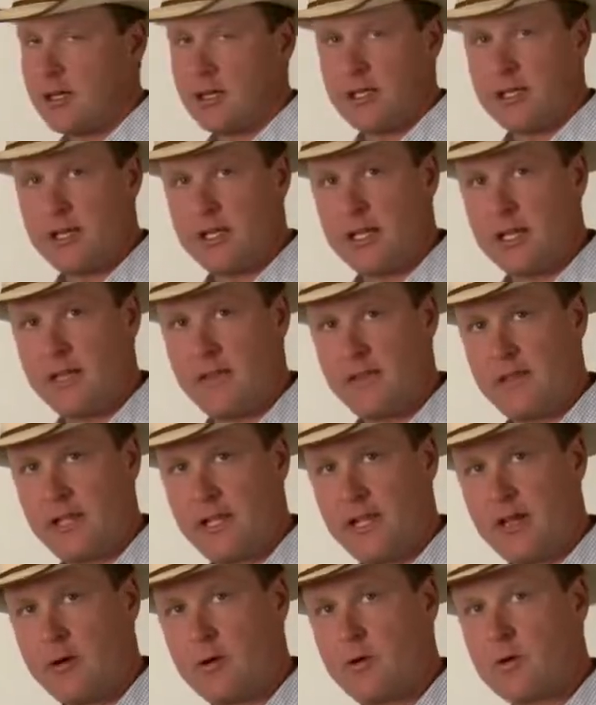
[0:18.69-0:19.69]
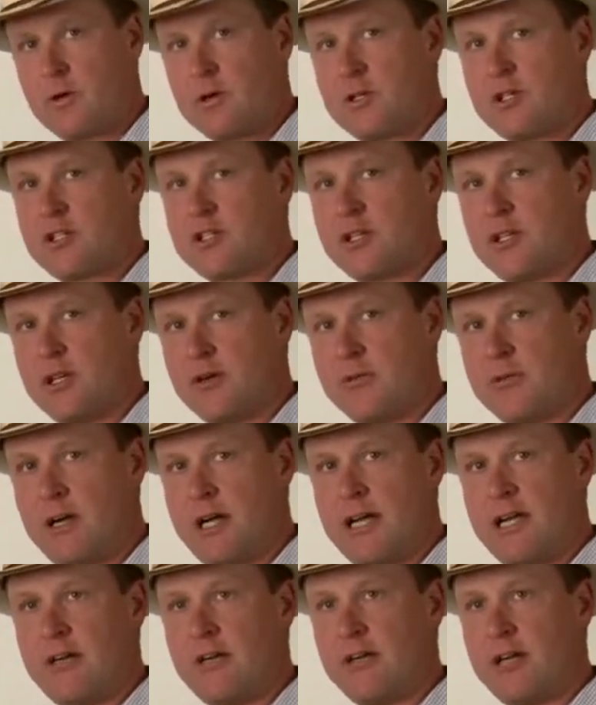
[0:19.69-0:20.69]
and the horse and
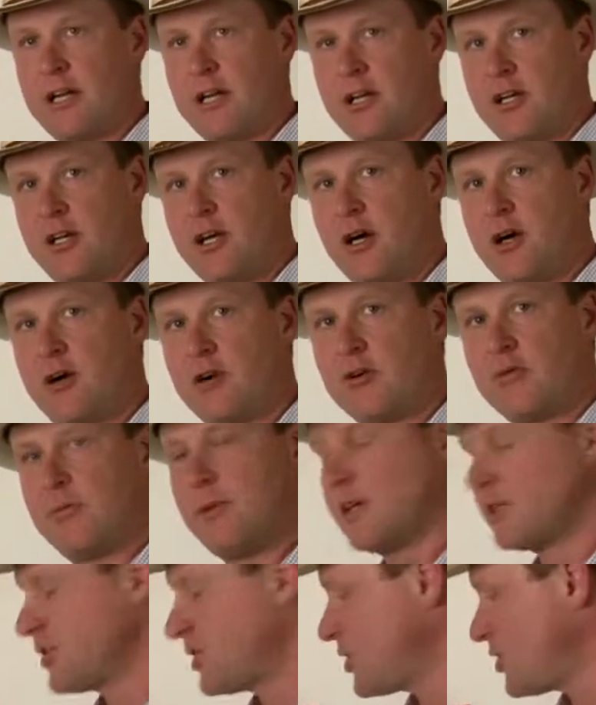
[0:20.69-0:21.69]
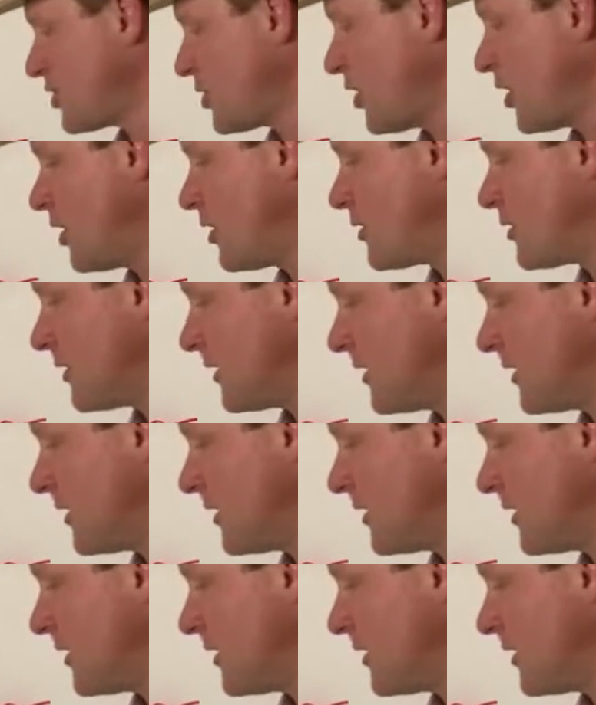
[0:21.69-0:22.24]
rider and dog must start